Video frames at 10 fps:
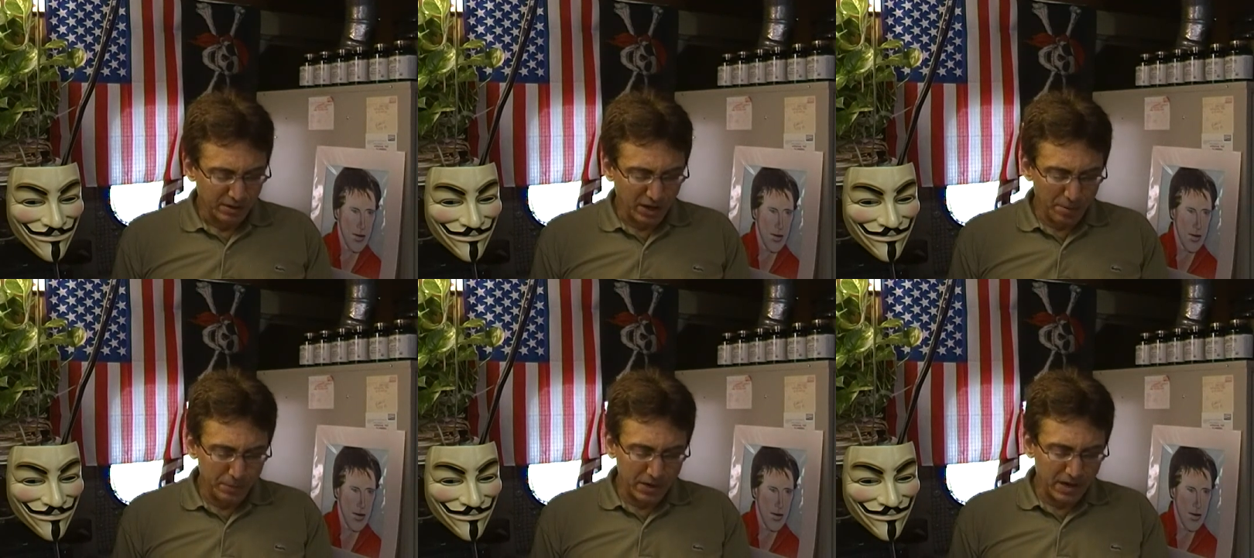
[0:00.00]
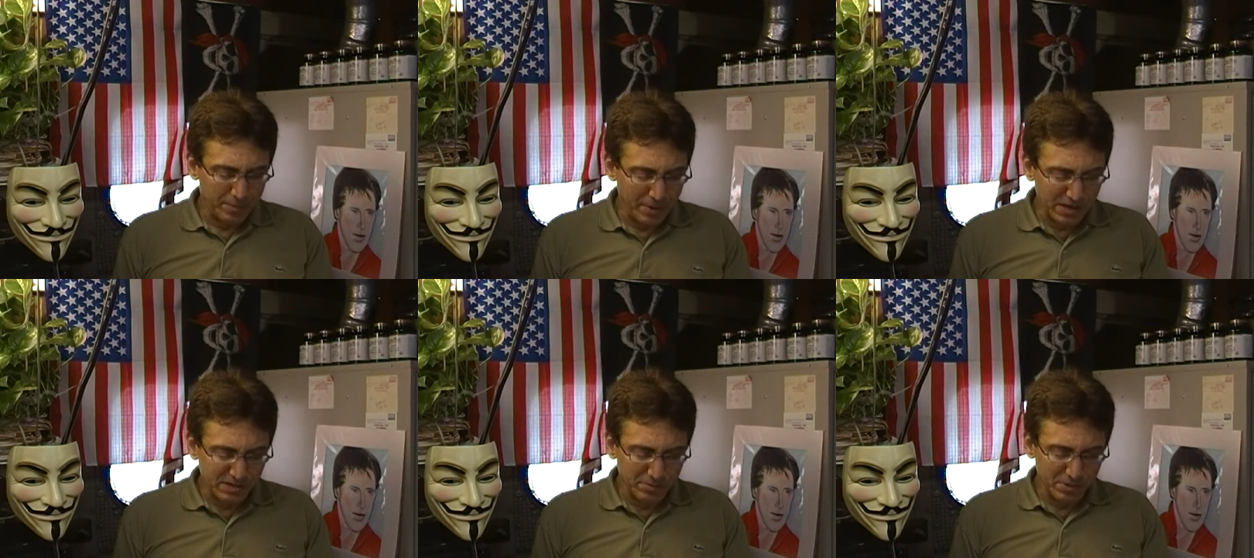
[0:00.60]
Speaker 1: the company that
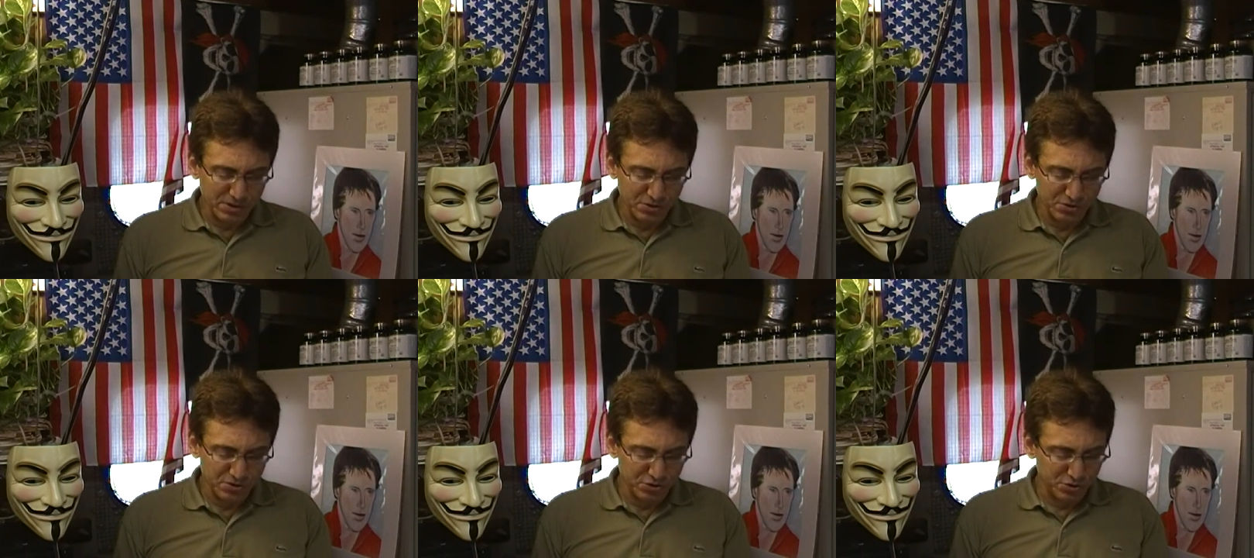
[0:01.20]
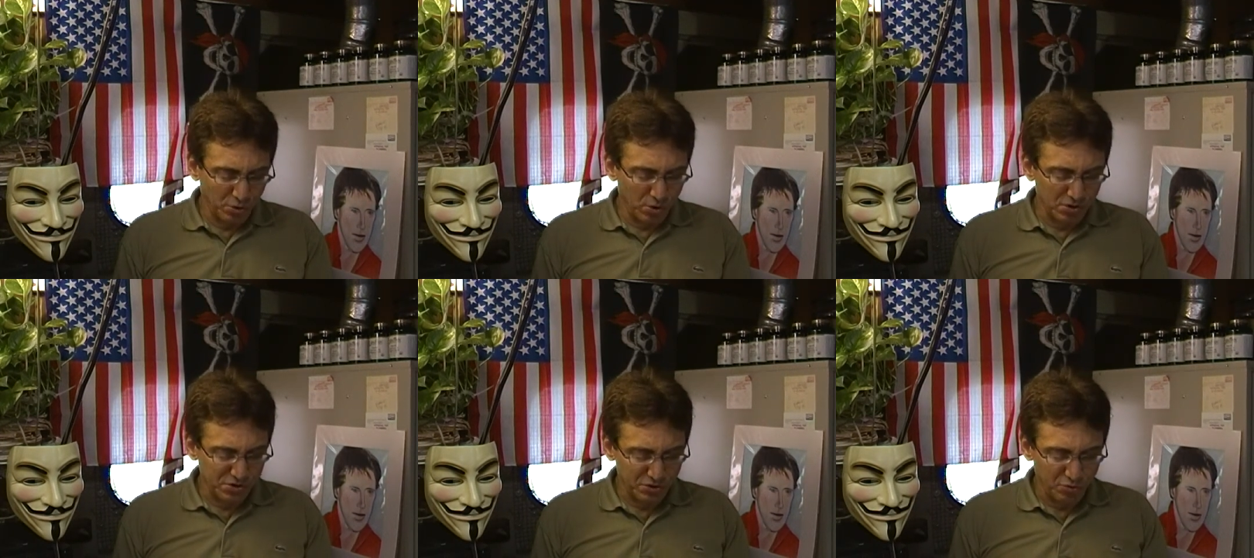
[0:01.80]
makes the missiles
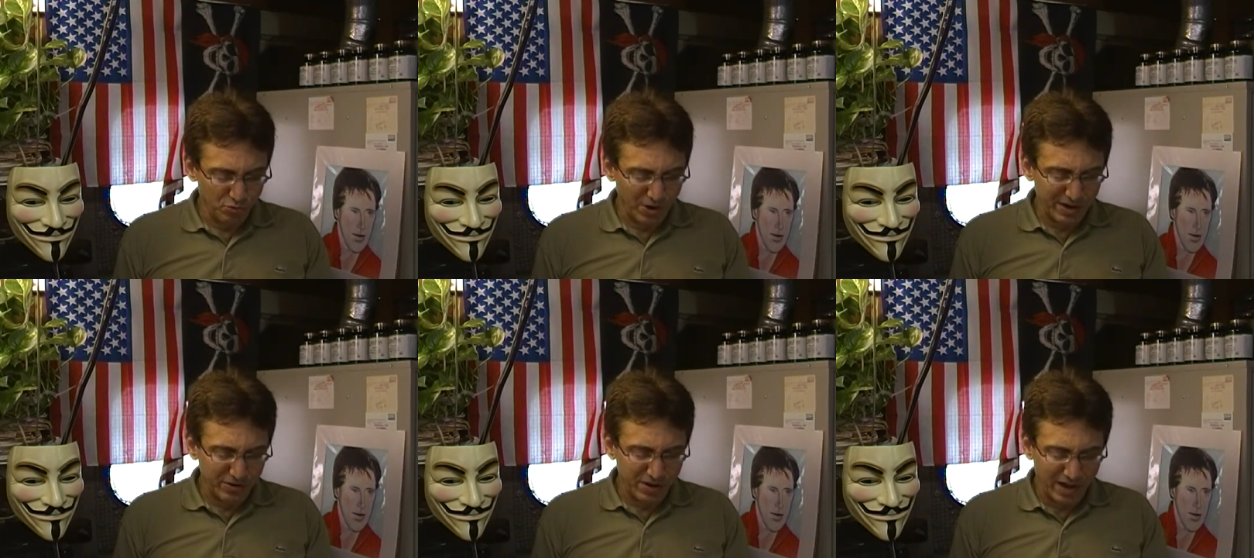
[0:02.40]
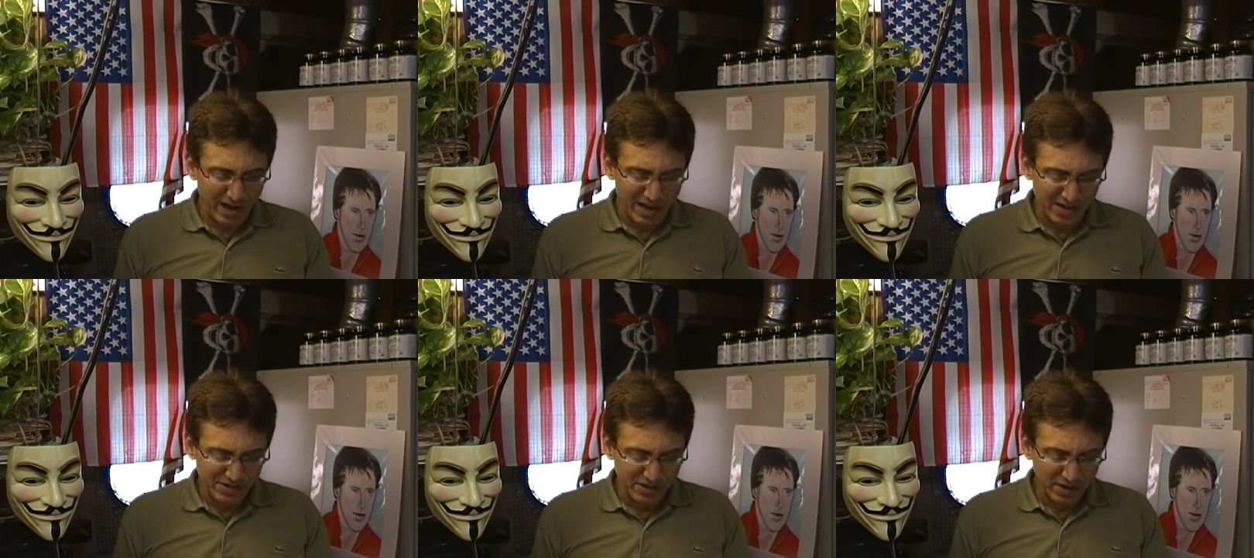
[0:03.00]
soars to record
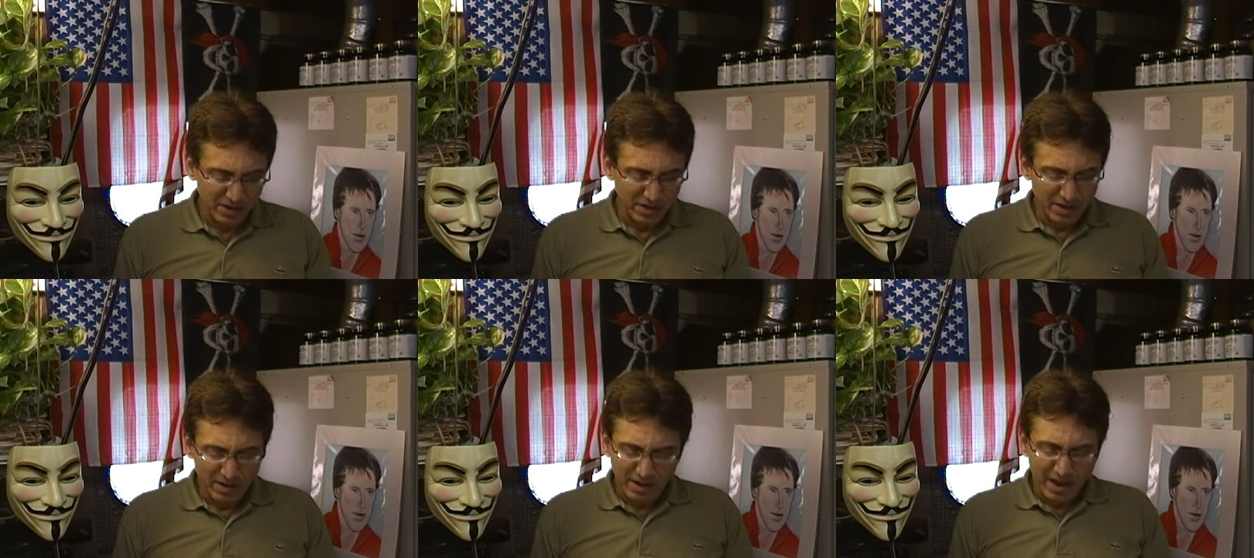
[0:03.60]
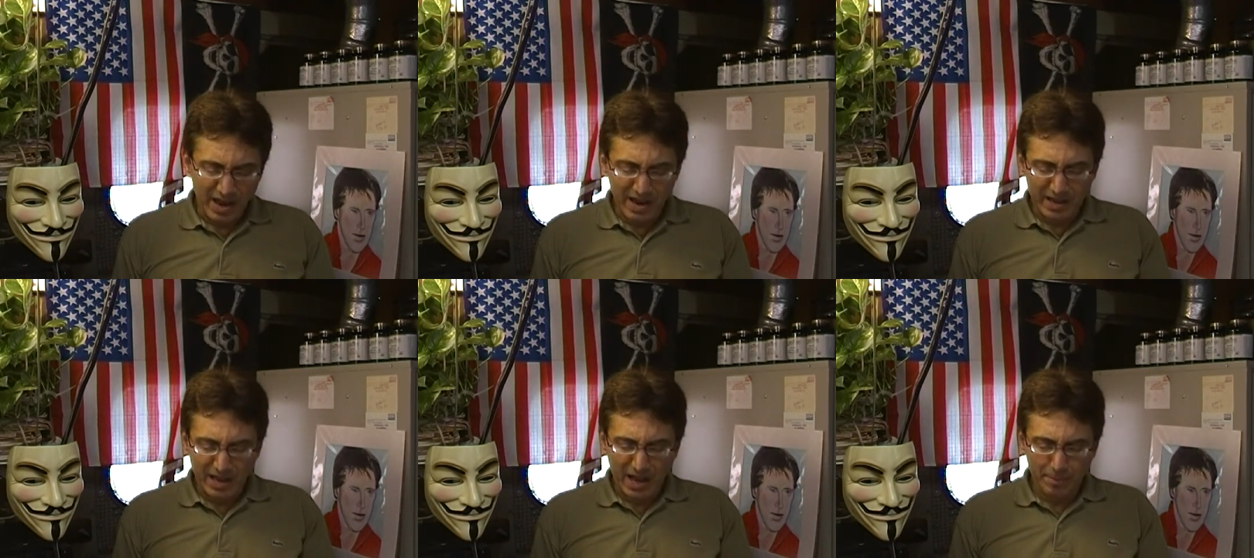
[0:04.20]
highs. Exactly.
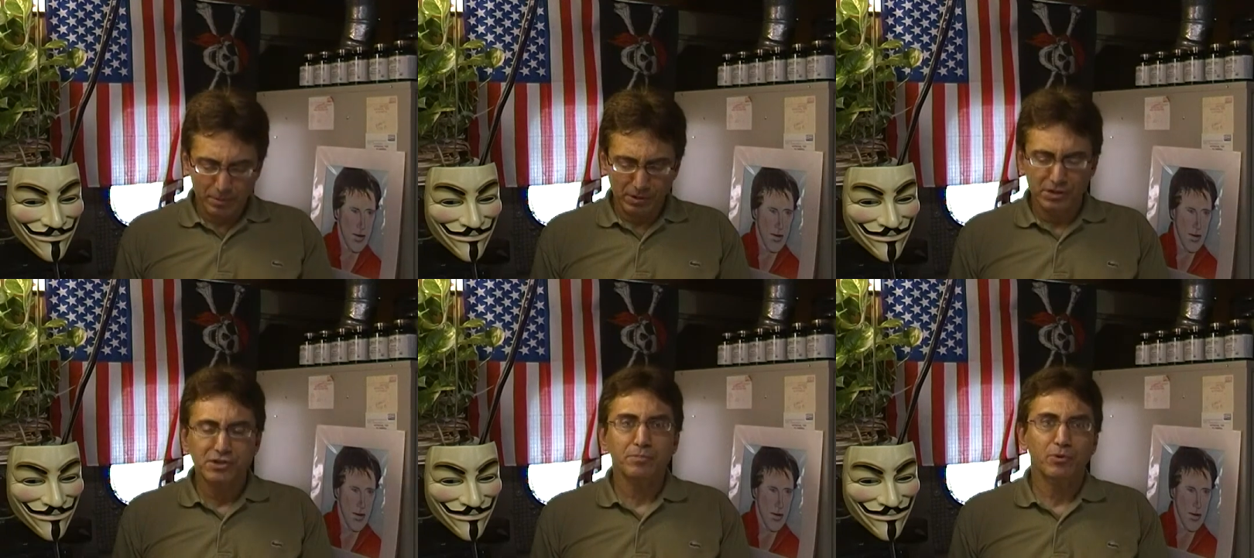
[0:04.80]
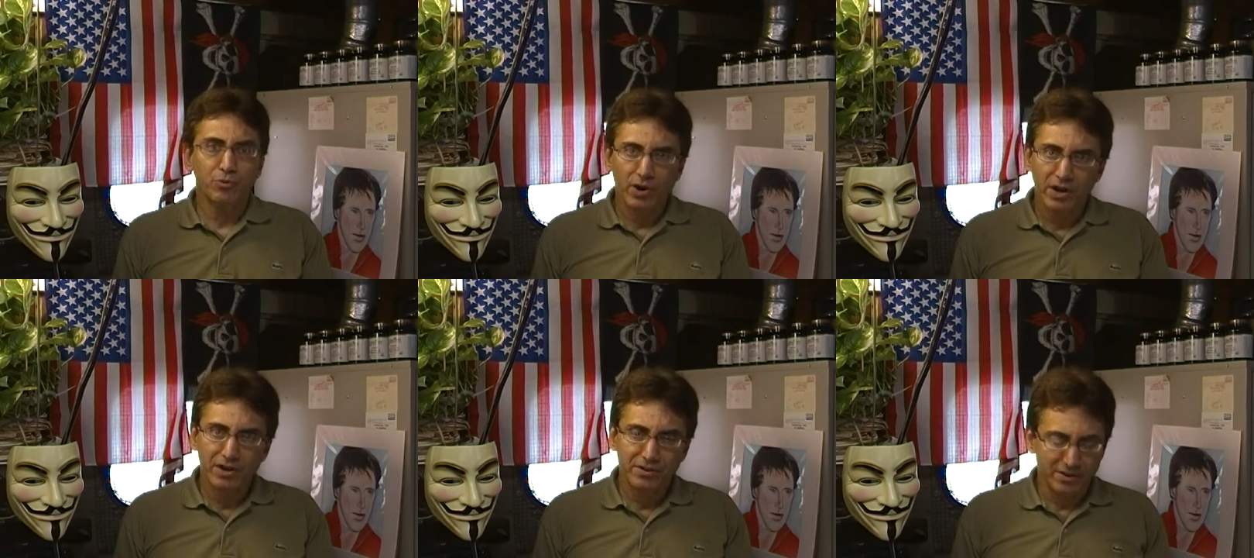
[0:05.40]
Ain't capitalism
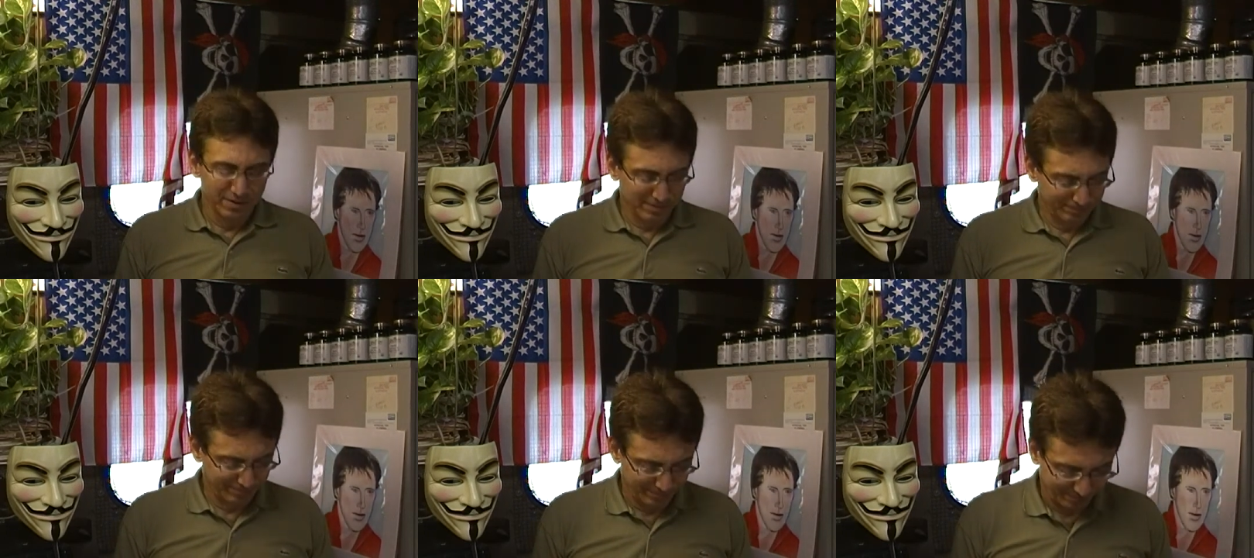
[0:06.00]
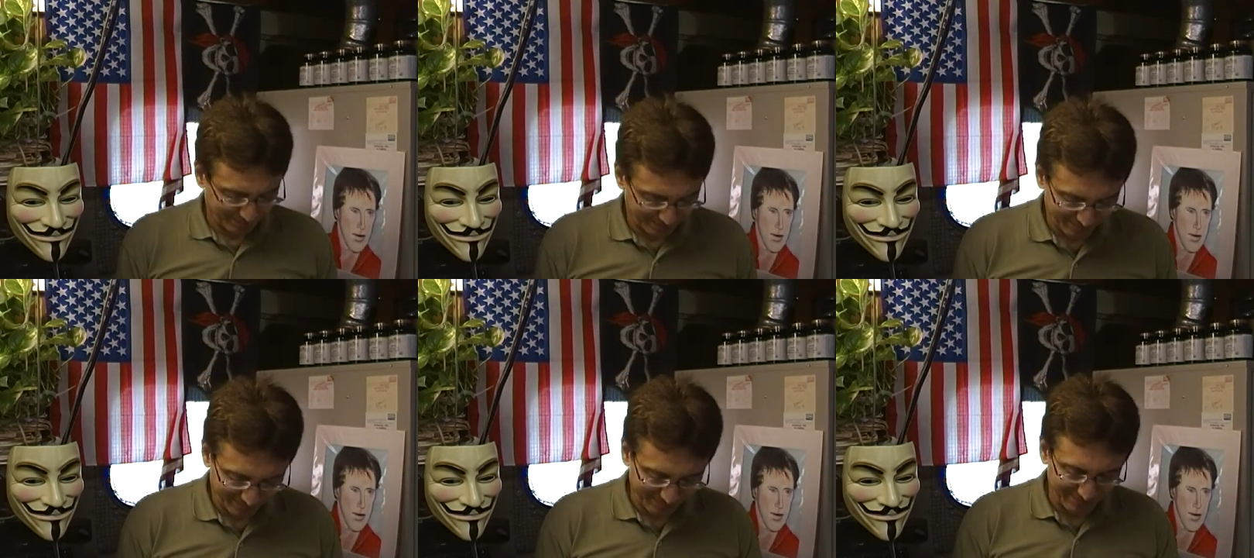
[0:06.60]
grand? Exactly.
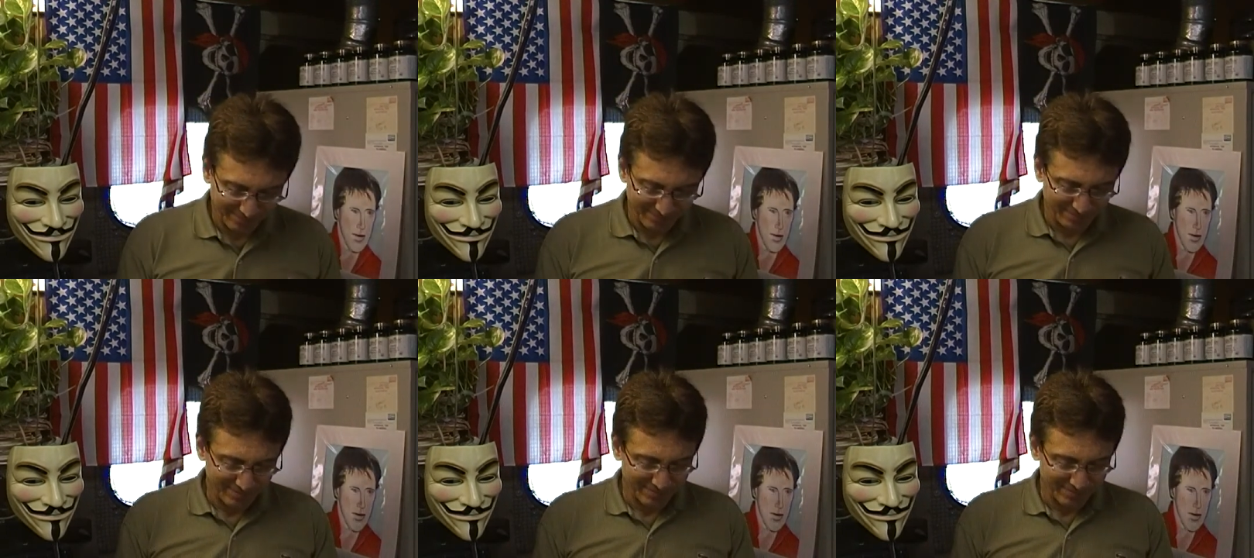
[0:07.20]
Hey,